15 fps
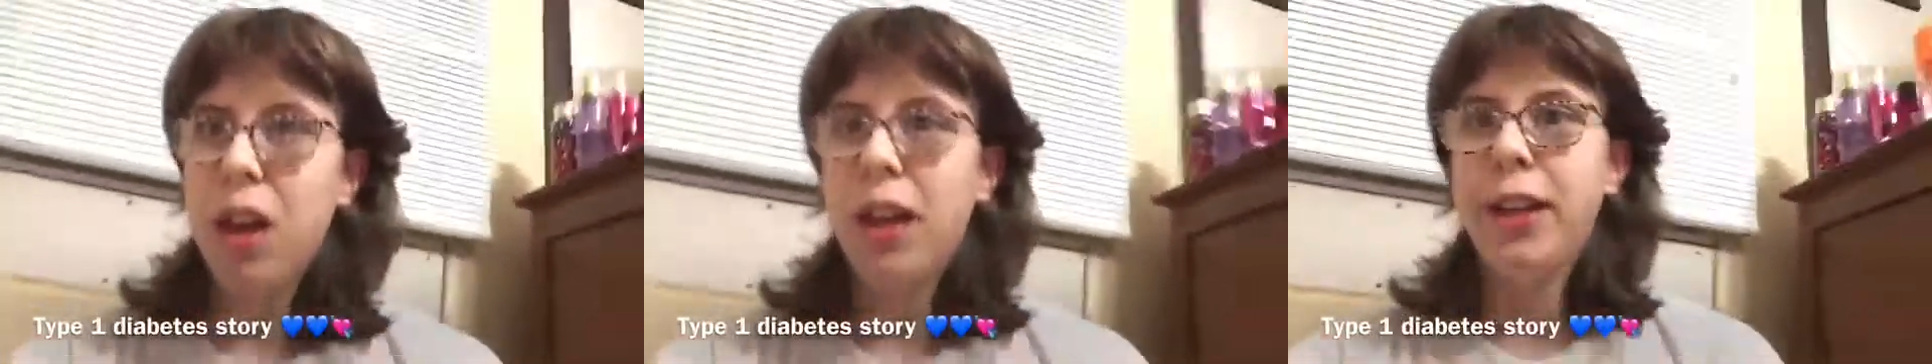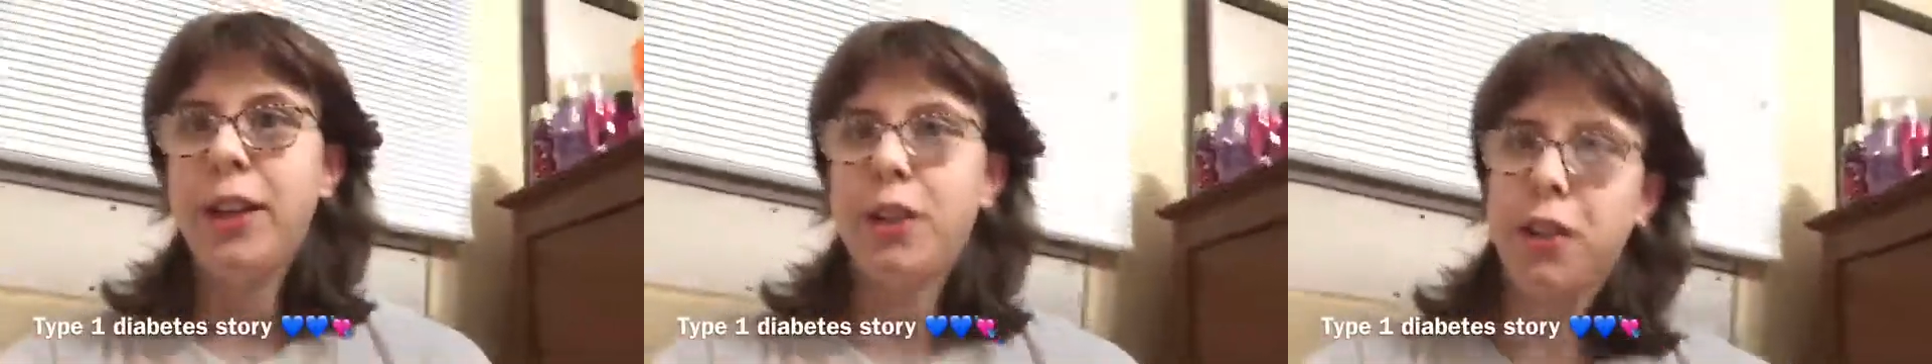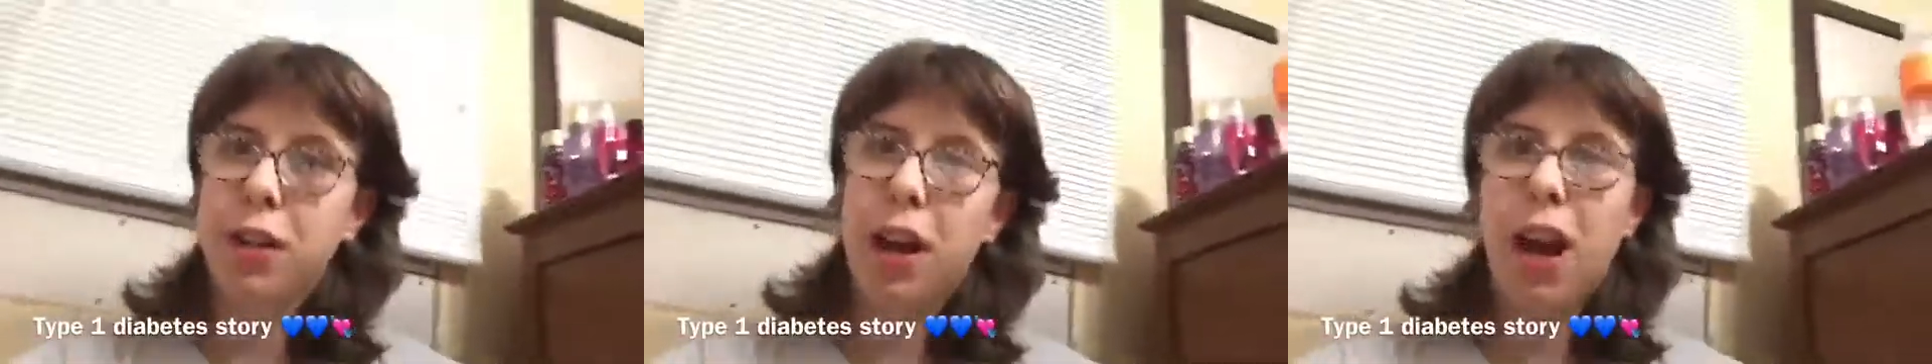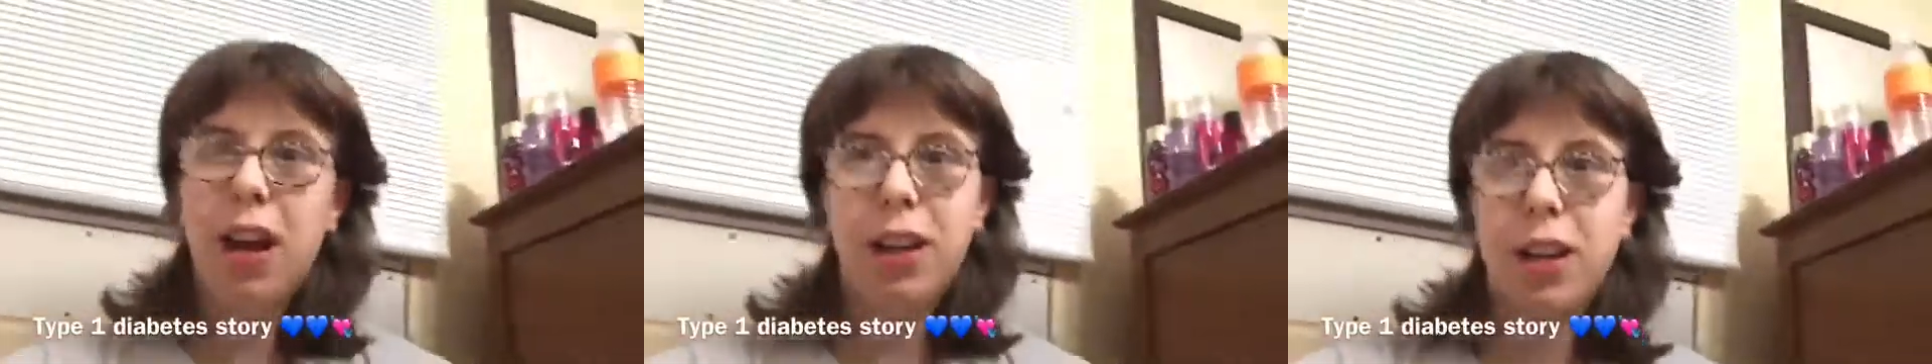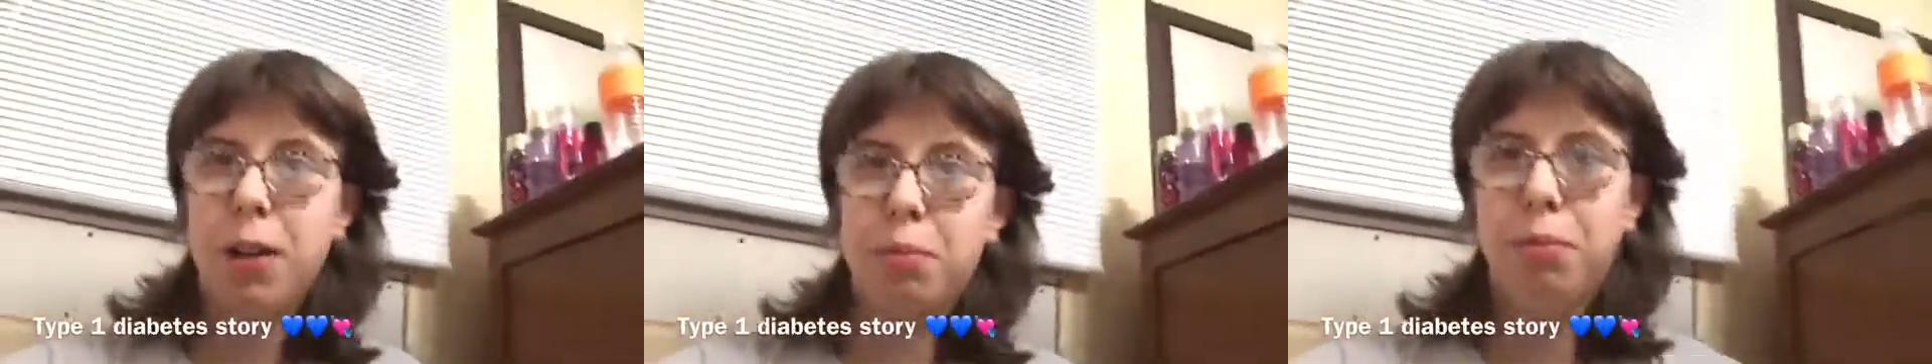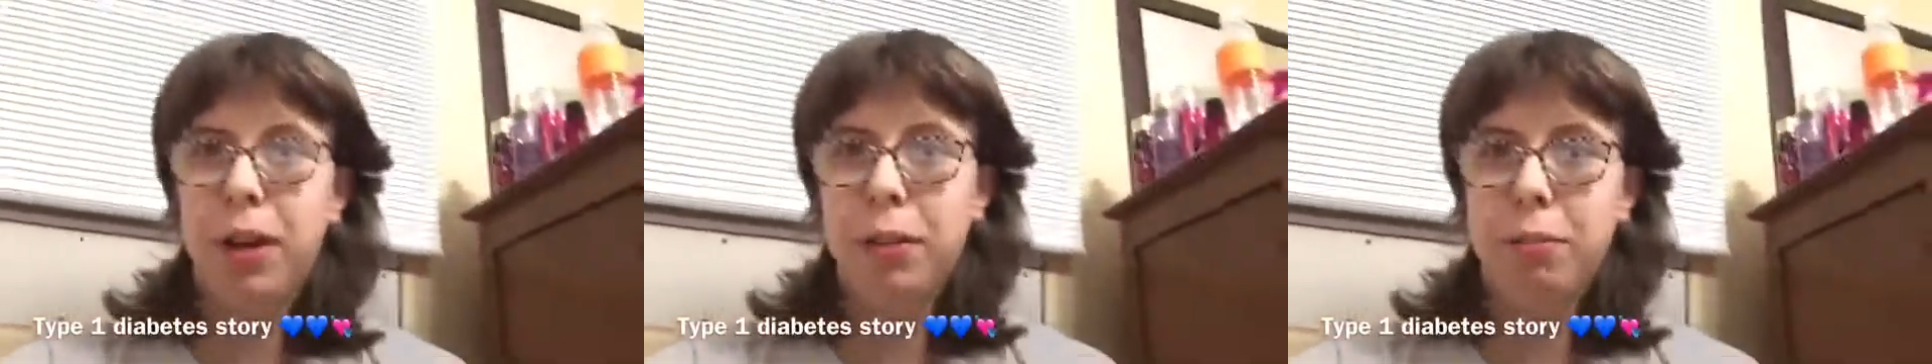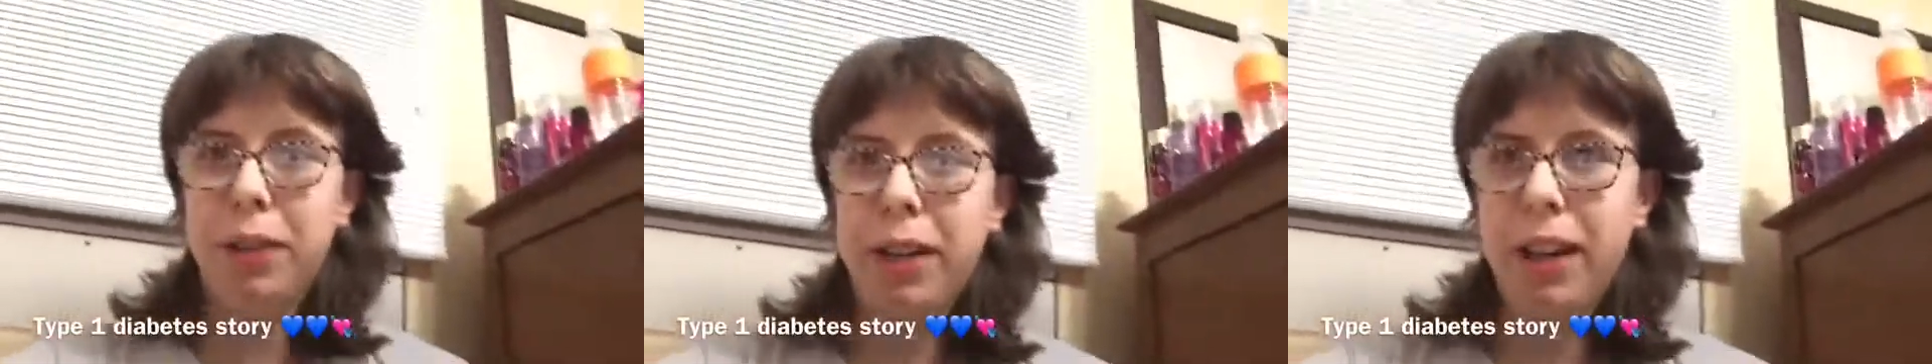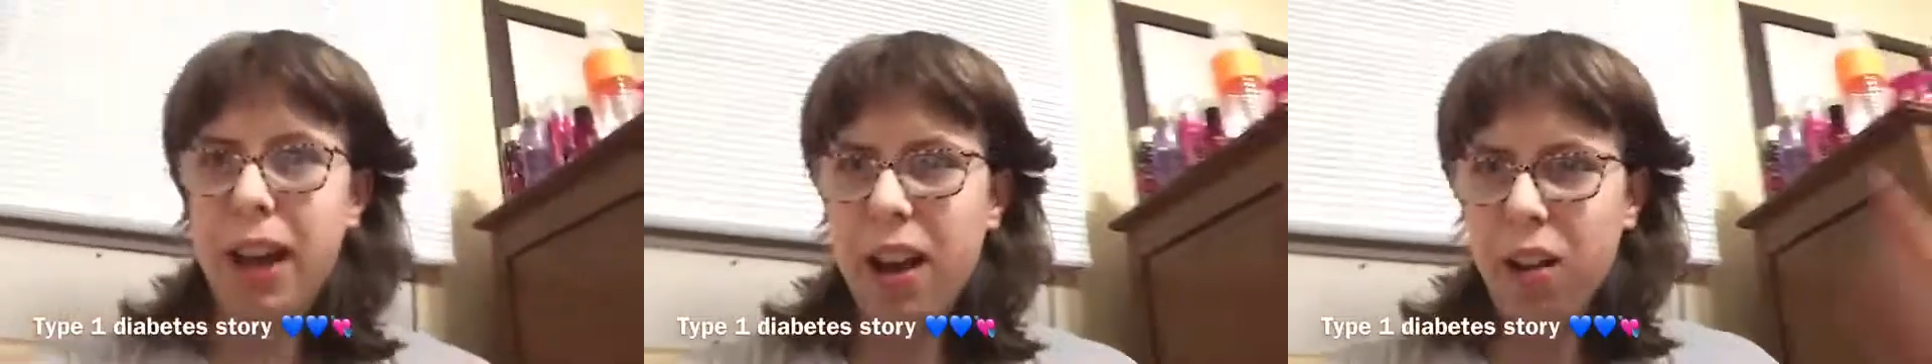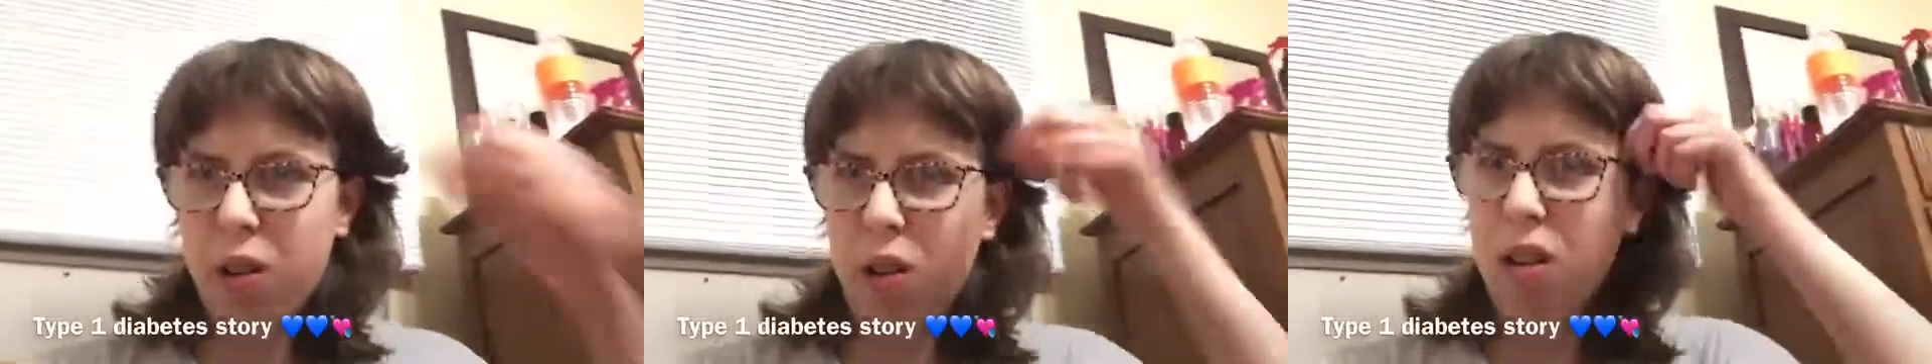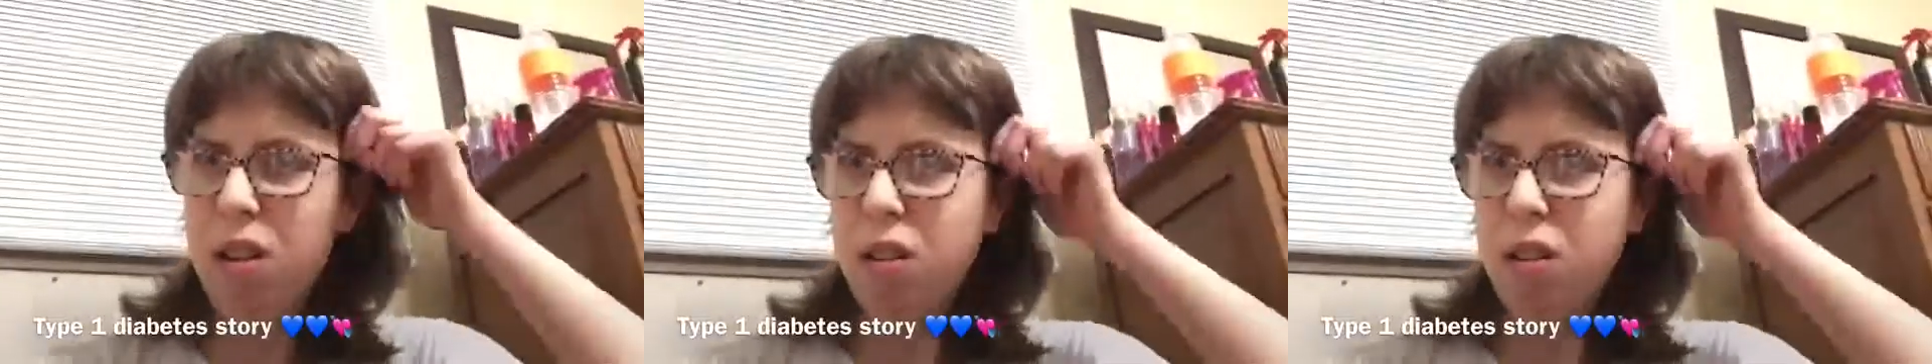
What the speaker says: You're not going to bring me down